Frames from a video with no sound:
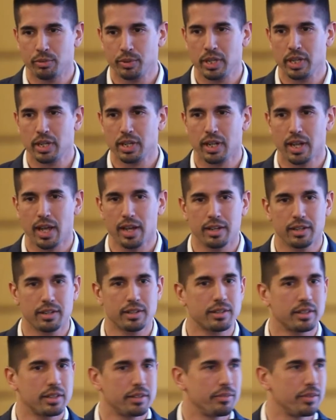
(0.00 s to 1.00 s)
we clad
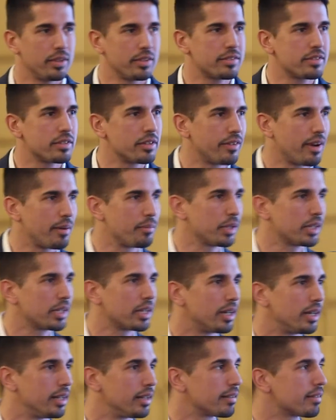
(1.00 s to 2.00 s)
it with ceramic
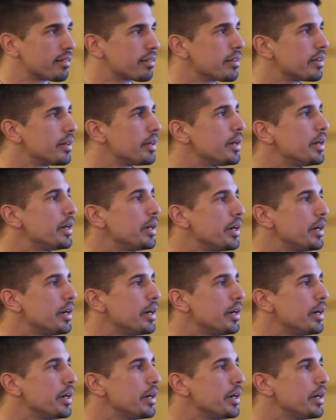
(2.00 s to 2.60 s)
tiles.